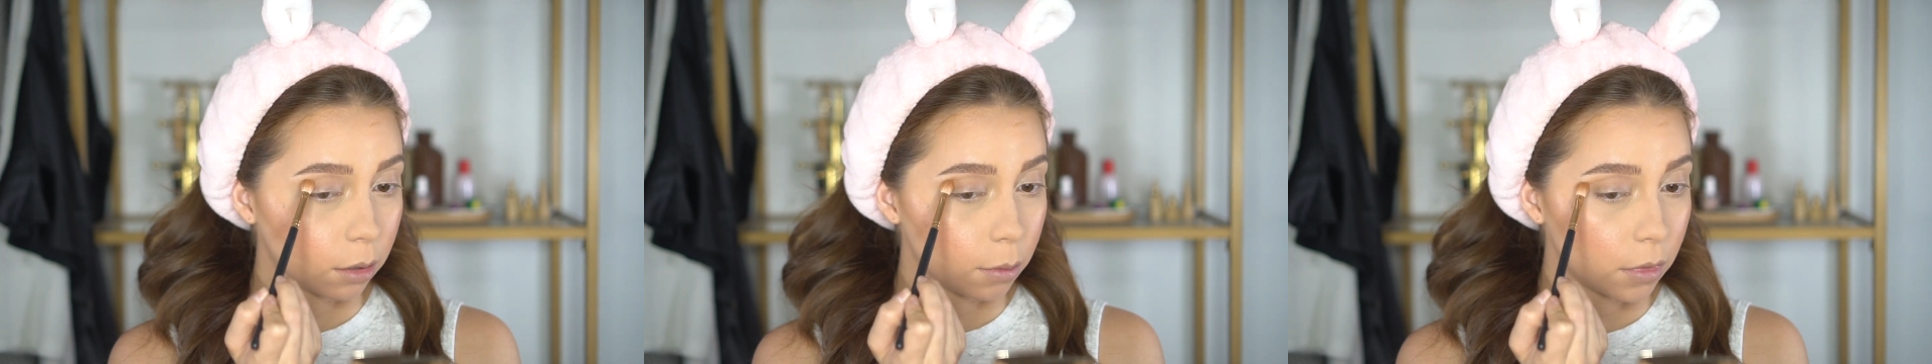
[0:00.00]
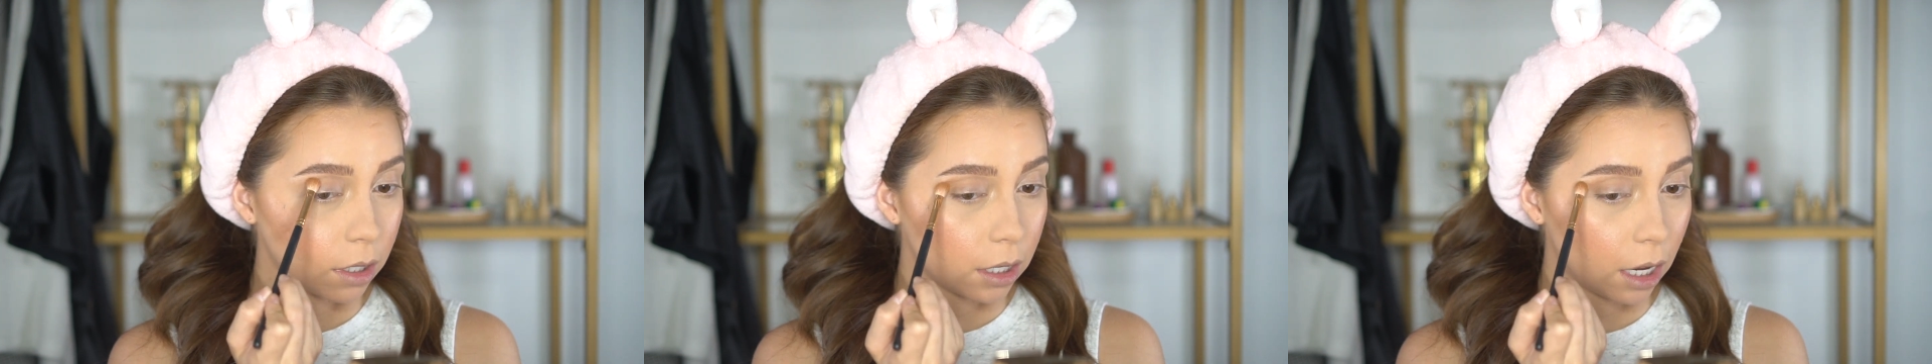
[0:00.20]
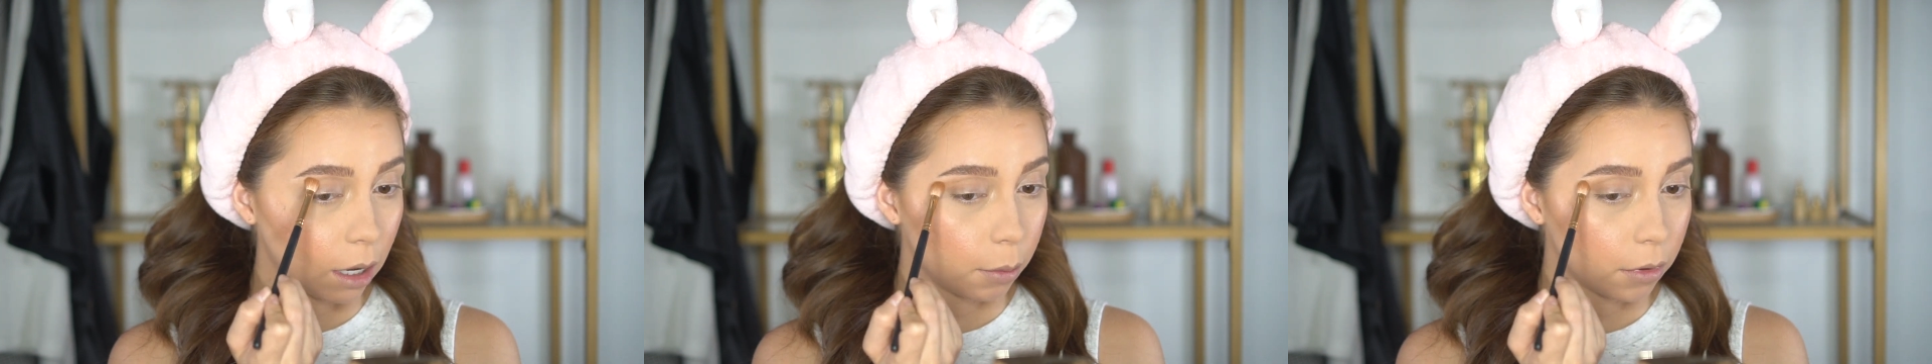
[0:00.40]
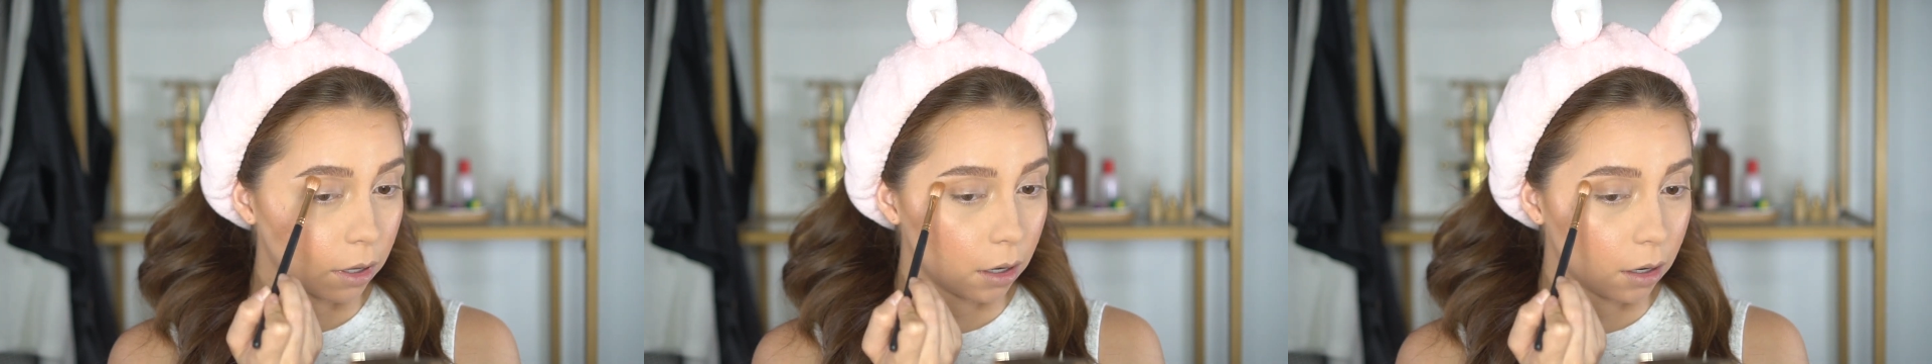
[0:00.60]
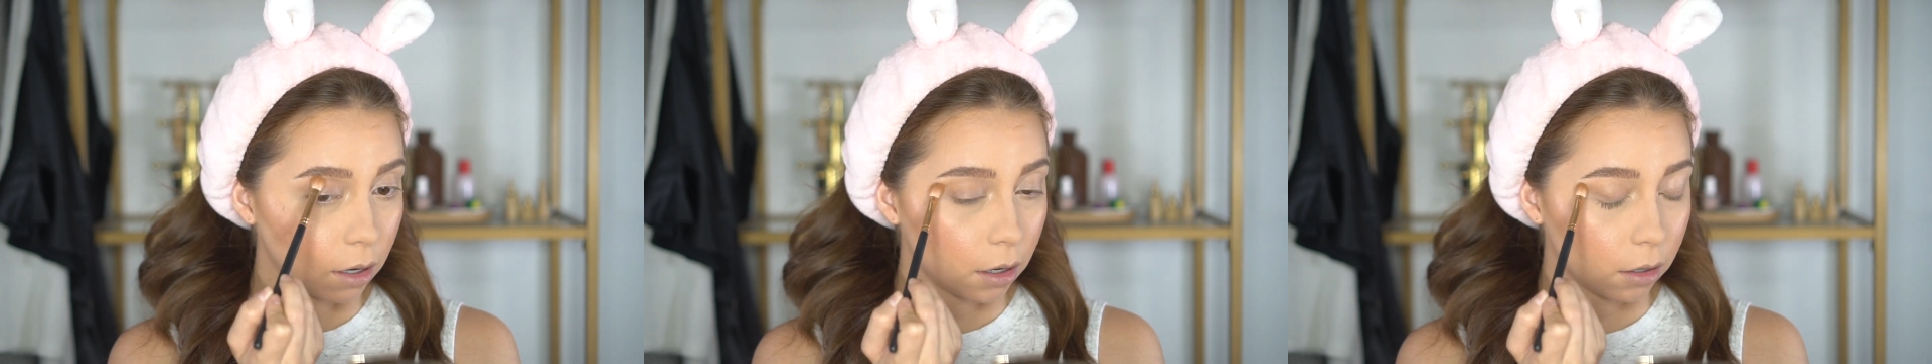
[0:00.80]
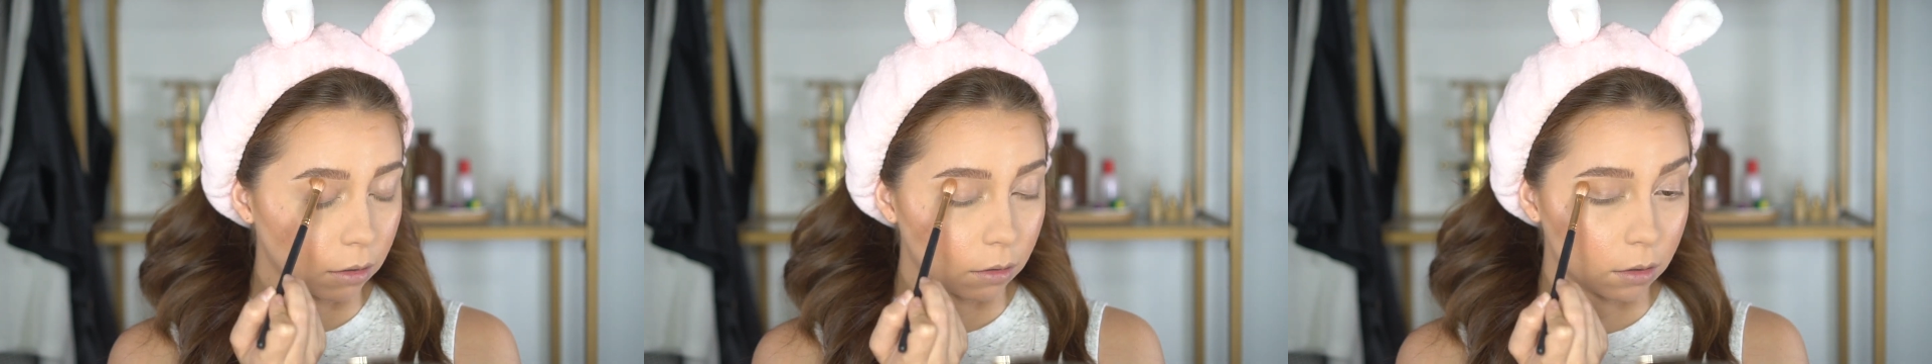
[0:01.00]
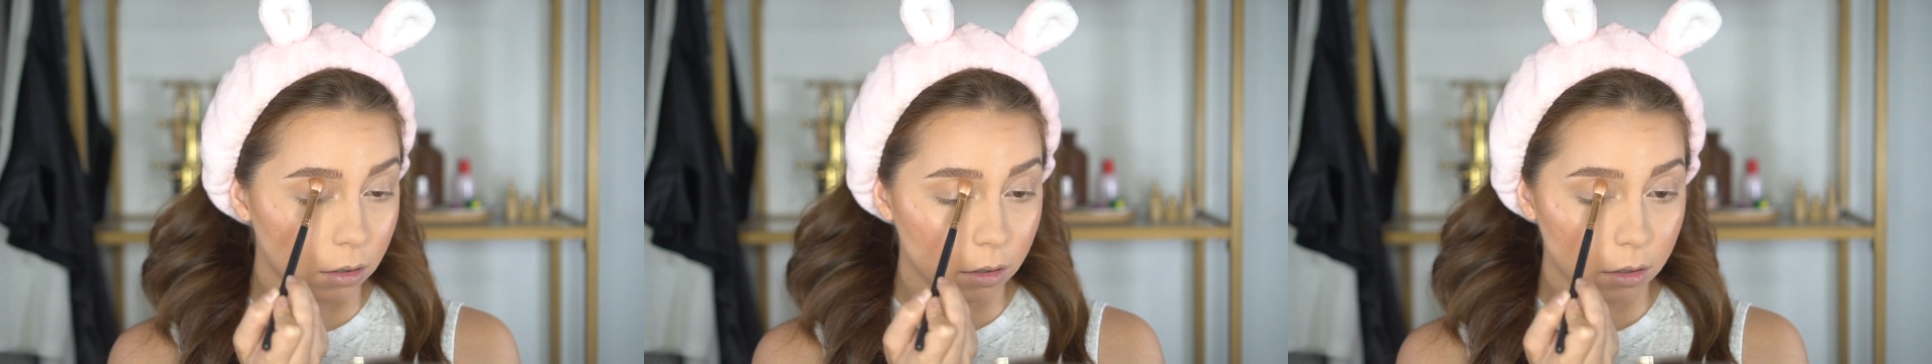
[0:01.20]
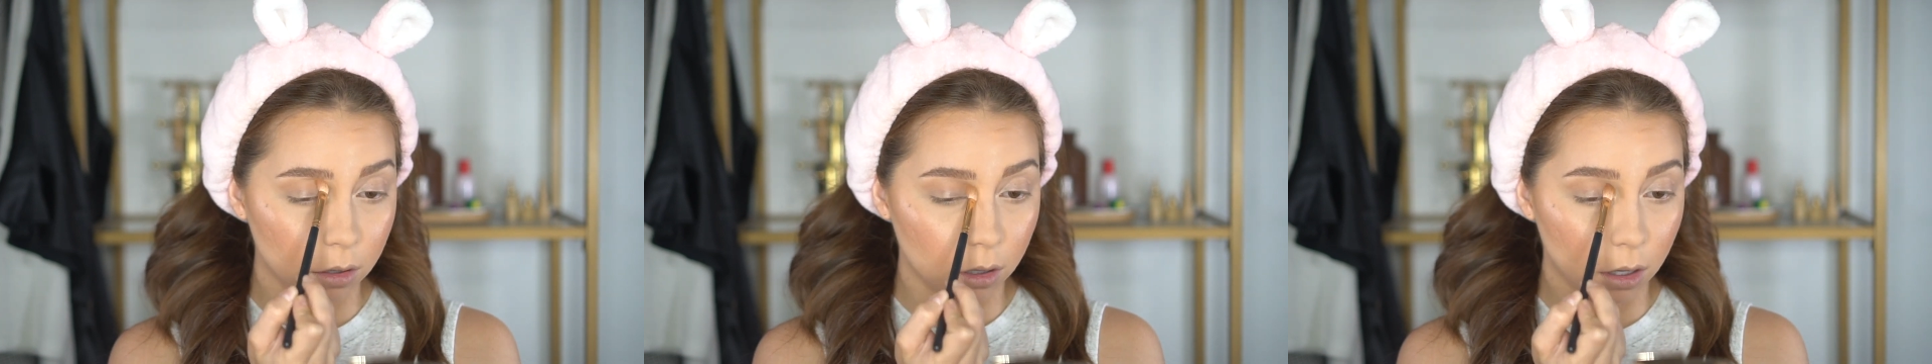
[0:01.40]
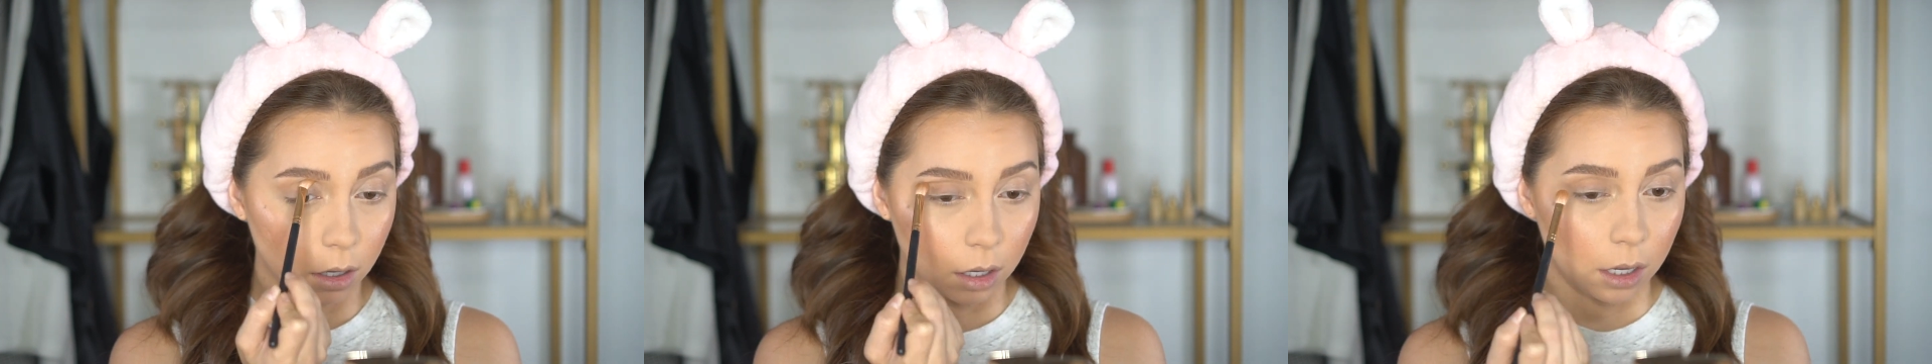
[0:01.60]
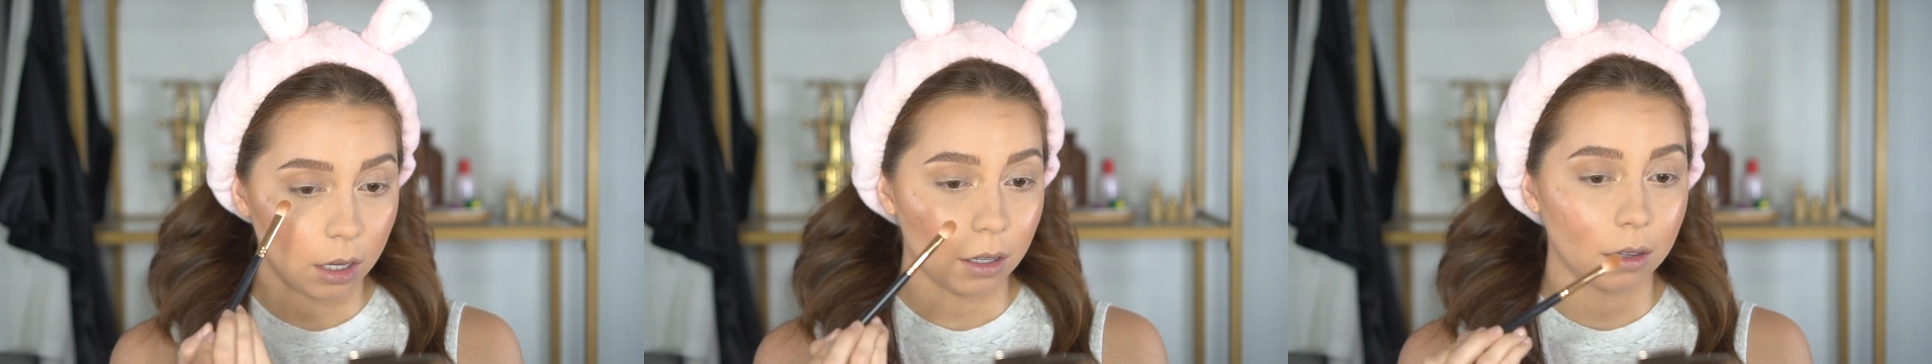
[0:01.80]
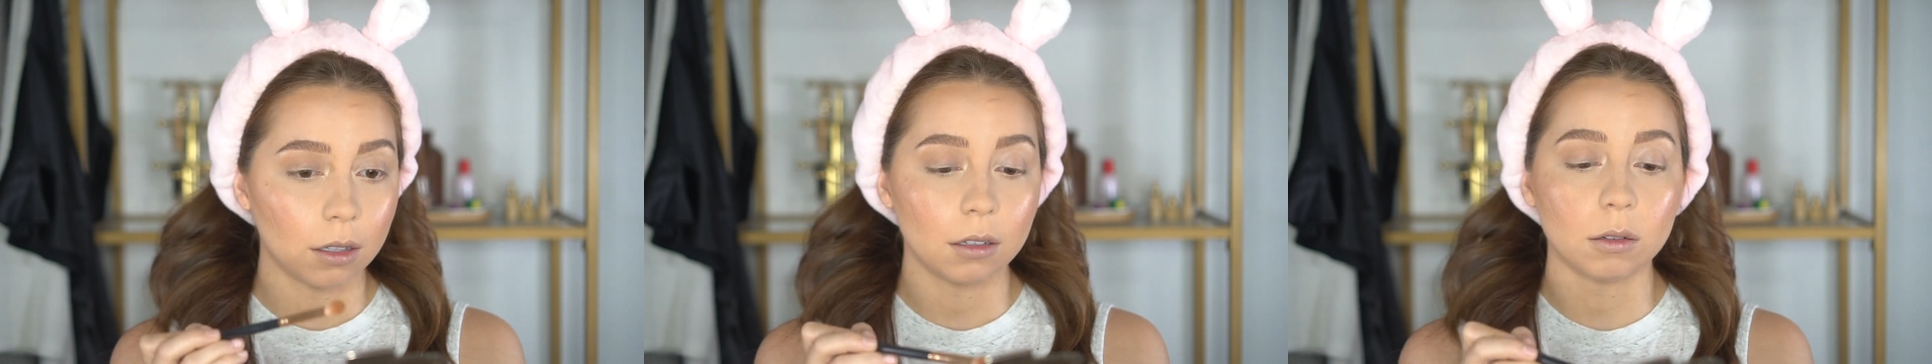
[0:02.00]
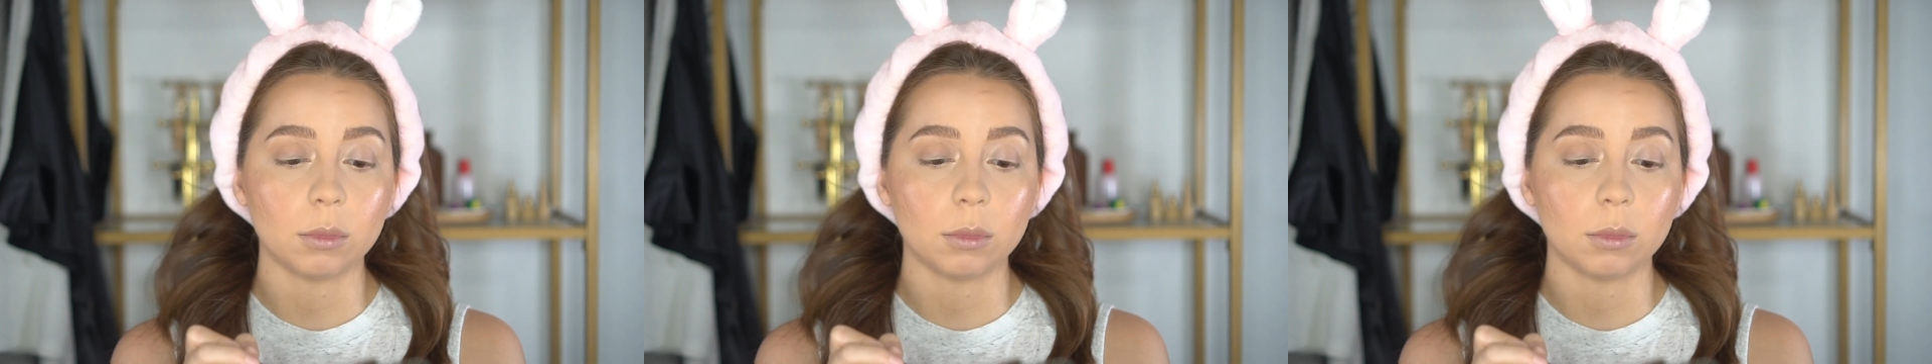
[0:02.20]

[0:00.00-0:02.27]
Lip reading: some depth, you know, a